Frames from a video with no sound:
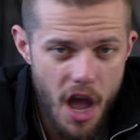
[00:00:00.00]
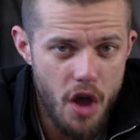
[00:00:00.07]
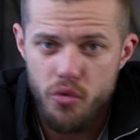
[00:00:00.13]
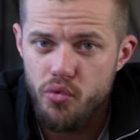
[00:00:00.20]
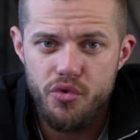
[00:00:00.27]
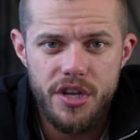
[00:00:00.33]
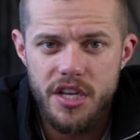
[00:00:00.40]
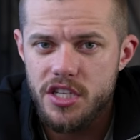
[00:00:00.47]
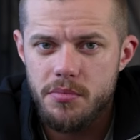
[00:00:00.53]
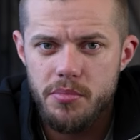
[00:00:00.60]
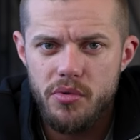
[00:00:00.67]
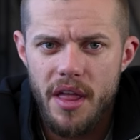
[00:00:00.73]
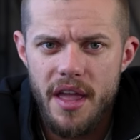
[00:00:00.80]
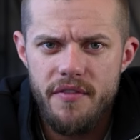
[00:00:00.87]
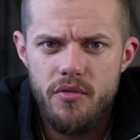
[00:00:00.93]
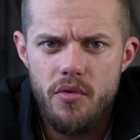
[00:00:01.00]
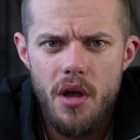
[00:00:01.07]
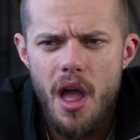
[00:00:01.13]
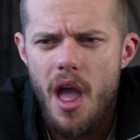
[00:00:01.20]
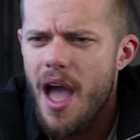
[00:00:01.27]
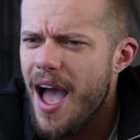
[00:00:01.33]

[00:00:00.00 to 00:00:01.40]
a reasonable level.